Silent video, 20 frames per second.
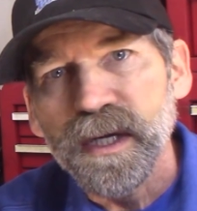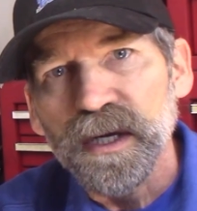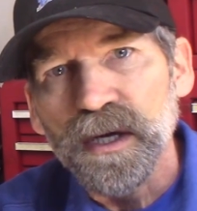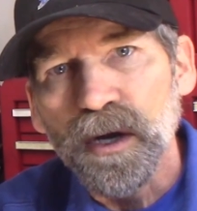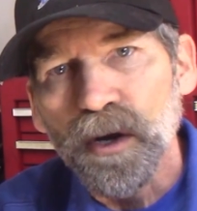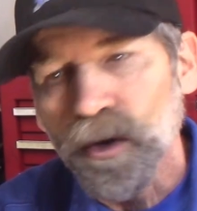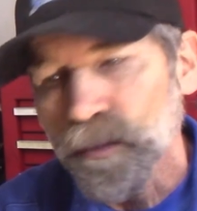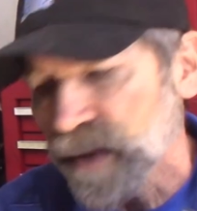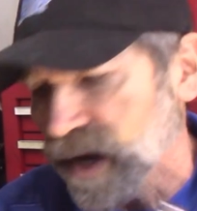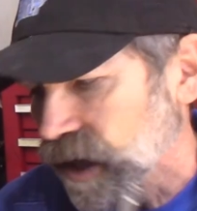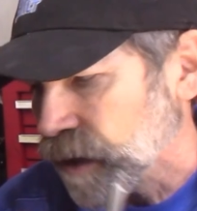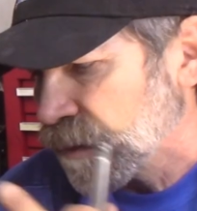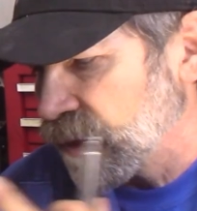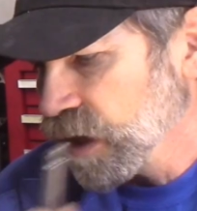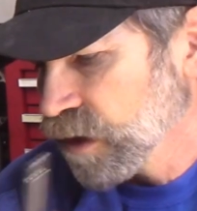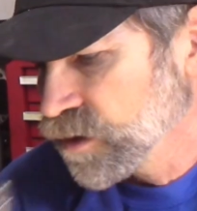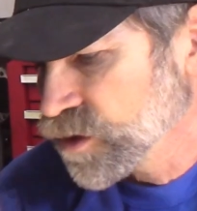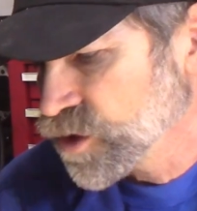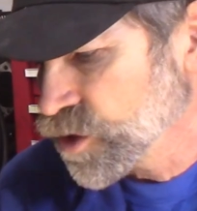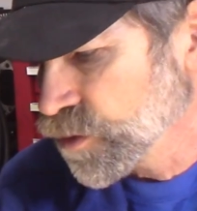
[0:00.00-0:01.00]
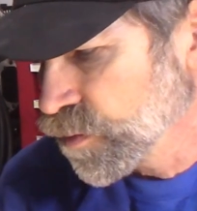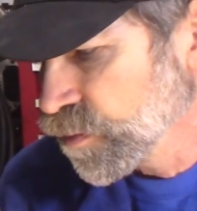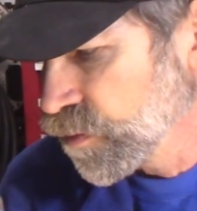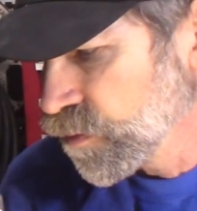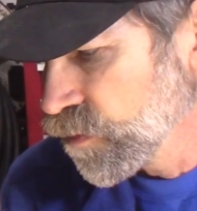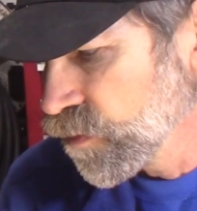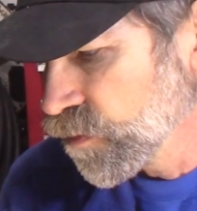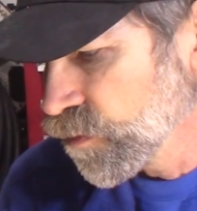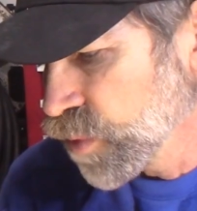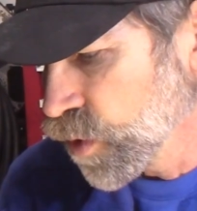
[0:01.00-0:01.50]
a harmonic balancer
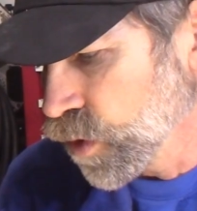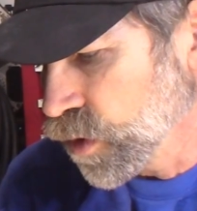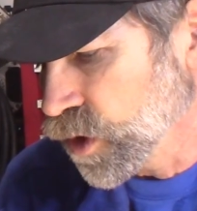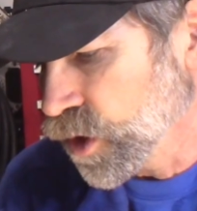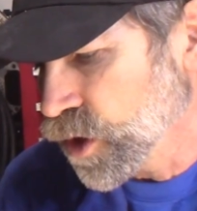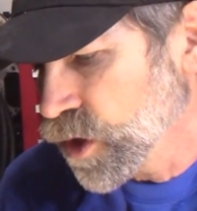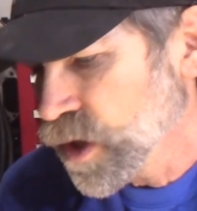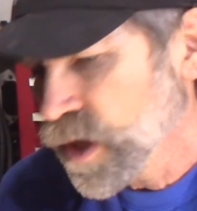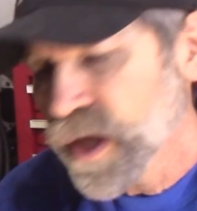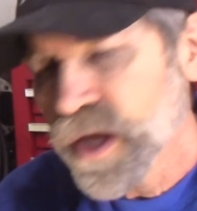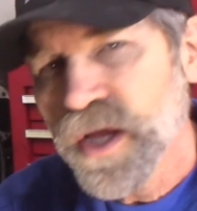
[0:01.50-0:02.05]
puller,